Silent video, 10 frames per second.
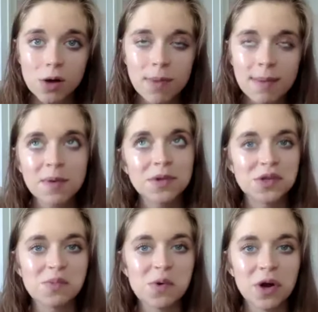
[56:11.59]
Maybe we'll
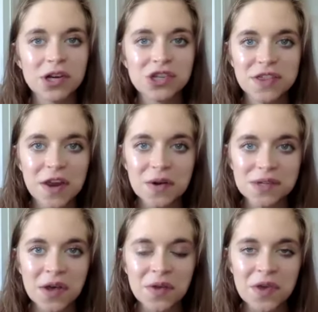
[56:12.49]
do more shit they don't
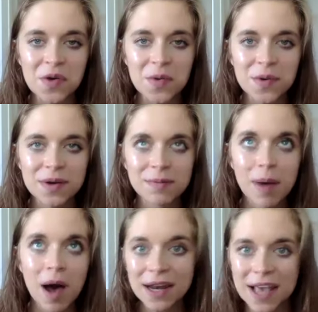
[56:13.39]
tell you
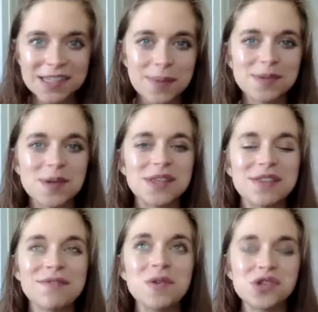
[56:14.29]
podcast episodes in the
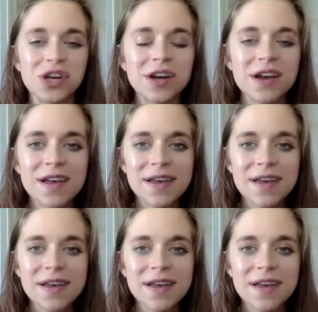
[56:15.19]
future.